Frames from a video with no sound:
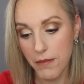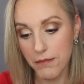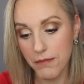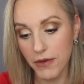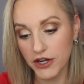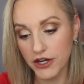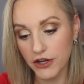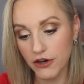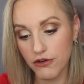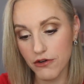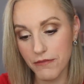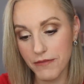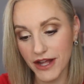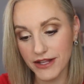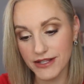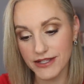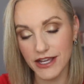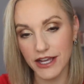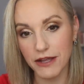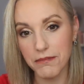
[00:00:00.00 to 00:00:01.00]

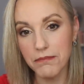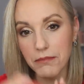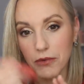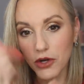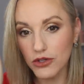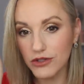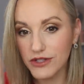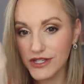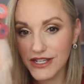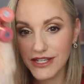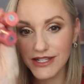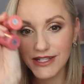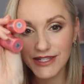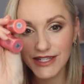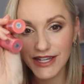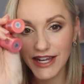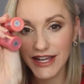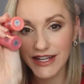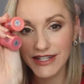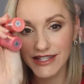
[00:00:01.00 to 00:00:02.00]
Monochromatic
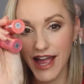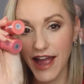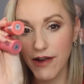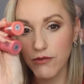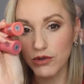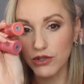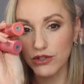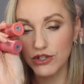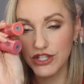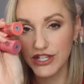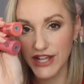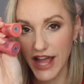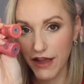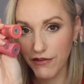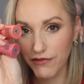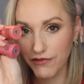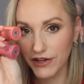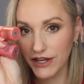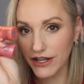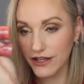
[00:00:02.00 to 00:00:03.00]
Multi-Sticks. I will
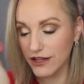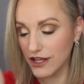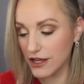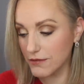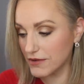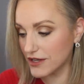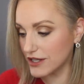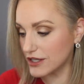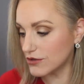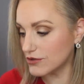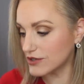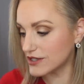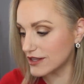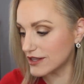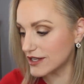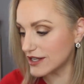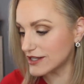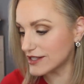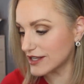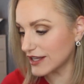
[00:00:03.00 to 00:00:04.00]
definitely be using
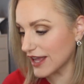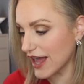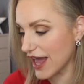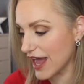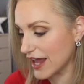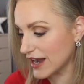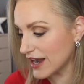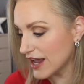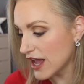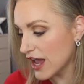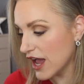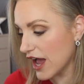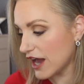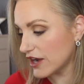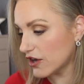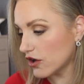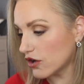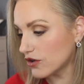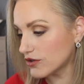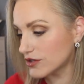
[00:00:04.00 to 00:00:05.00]
these again.
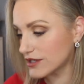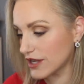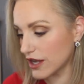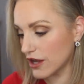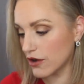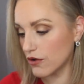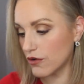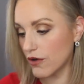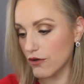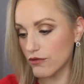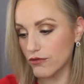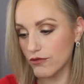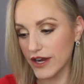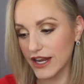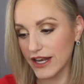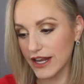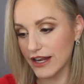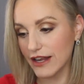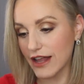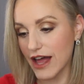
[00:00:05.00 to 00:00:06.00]
And also
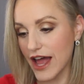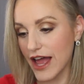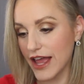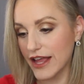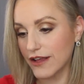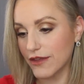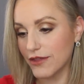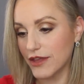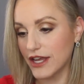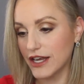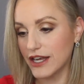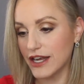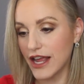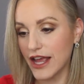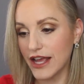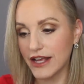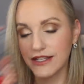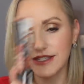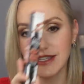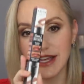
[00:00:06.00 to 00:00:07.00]
really like the
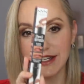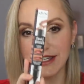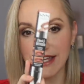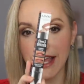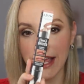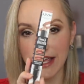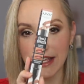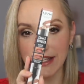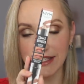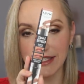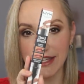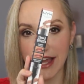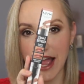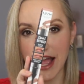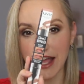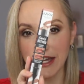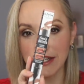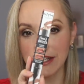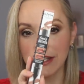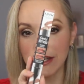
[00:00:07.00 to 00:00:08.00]
NYX Dazed
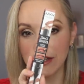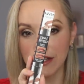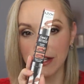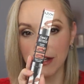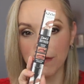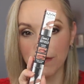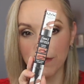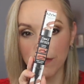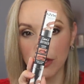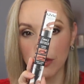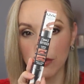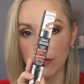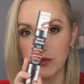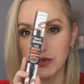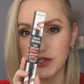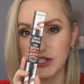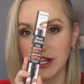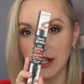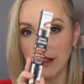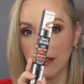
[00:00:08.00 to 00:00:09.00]
and
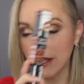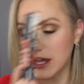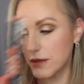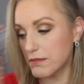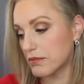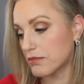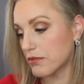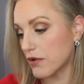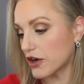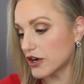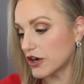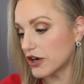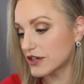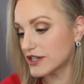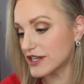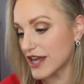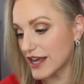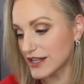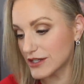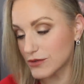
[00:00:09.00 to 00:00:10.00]
Defused lip
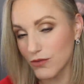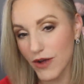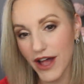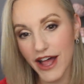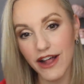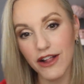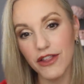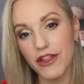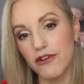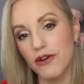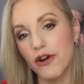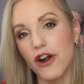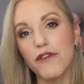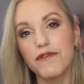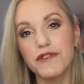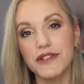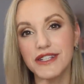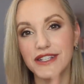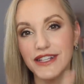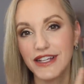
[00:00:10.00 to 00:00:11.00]
product as well. There are
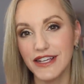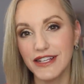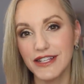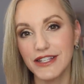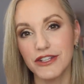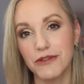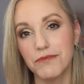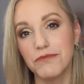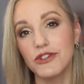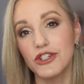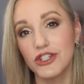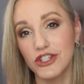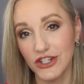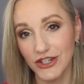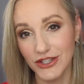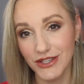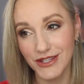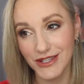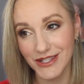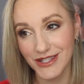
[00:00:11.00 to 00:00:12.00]
obviously some
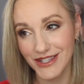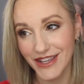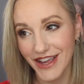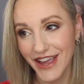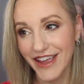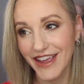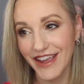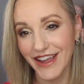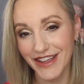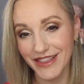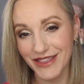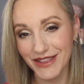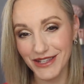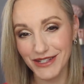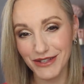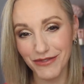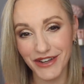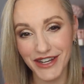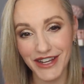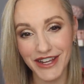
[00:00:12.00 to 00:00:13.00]
duds in
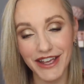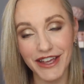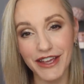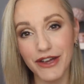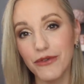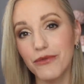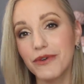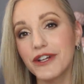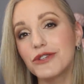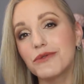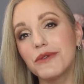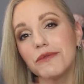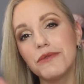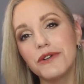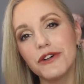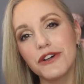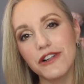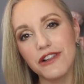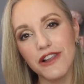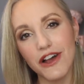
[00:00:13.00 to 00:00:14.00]
this video, which we
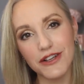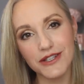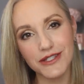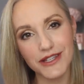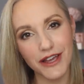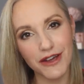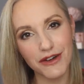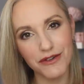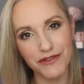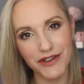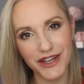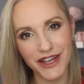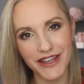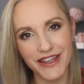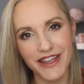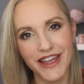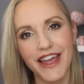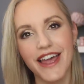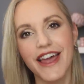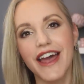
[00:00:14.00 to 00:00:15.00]
will gloss
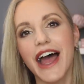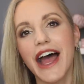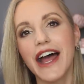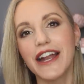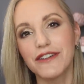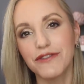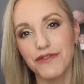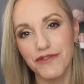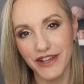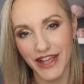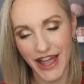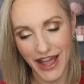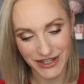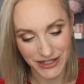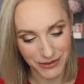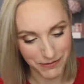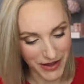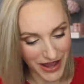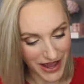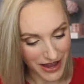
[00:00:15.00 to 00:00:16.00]
over and
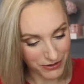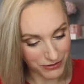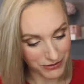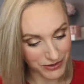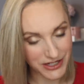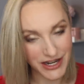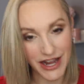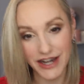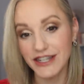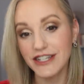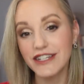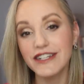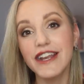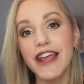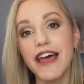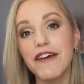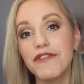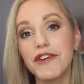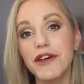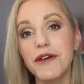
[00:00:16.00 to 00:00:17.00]
forget about and
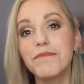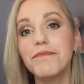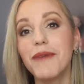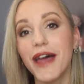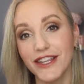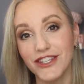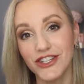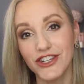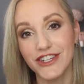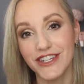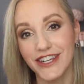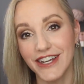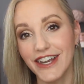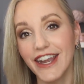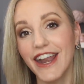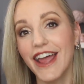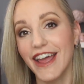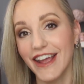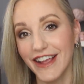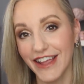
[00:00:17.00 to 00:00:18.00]
never
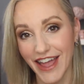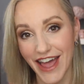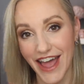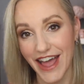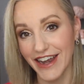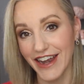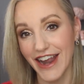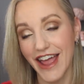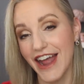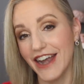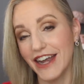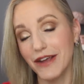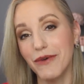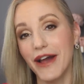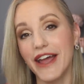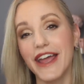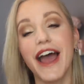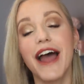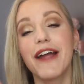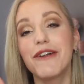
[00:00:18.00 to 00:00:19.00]
mention again.
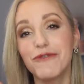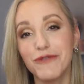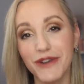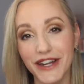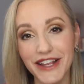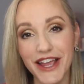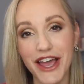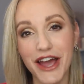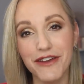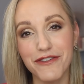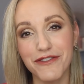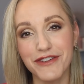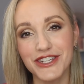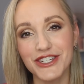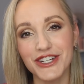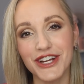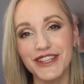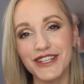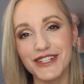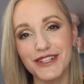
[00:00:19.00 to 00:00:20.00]
Anyway, I really hope you've
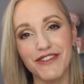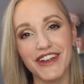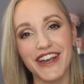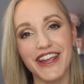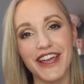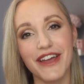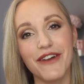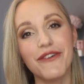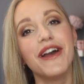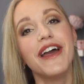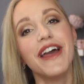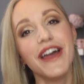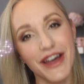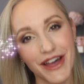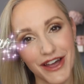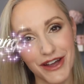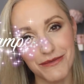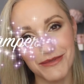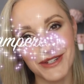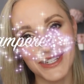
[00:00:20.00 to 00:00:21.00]
enjoyed this video.
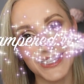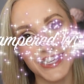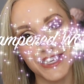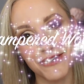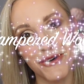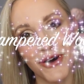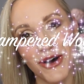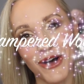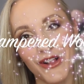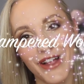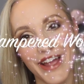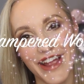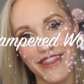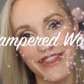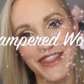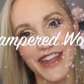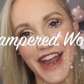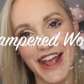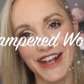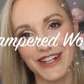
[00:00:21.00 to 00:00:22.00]
Hope to see you all
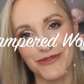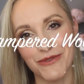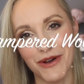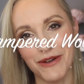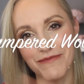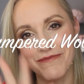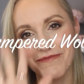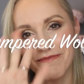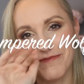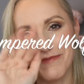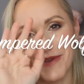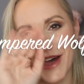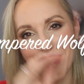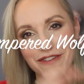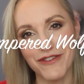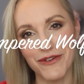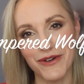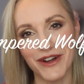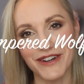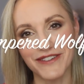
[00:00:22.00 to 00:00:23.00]
in the next one. Bye
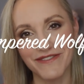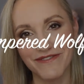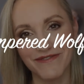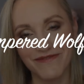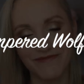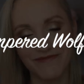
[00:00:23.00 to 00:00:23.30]
everyone.